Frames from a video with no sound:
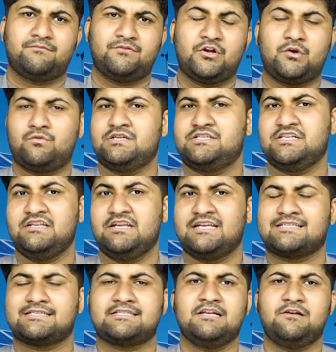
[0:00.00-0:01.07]
the region
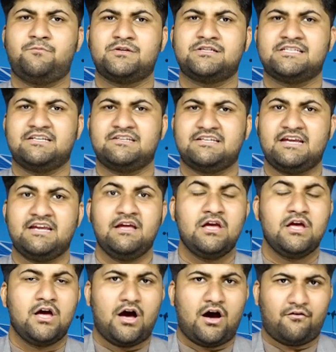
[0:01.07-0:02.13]
is still presenting
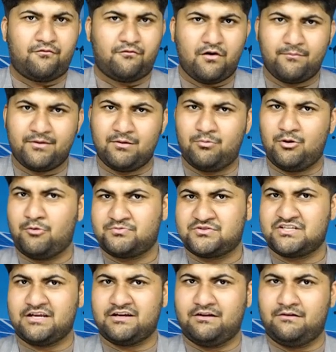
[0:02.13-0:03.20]
a formidable
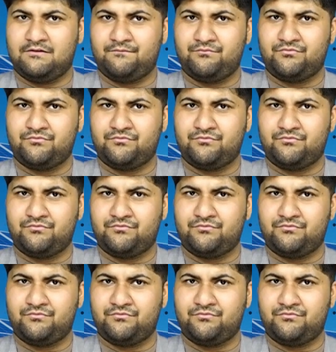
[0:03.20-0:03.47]
obstacle.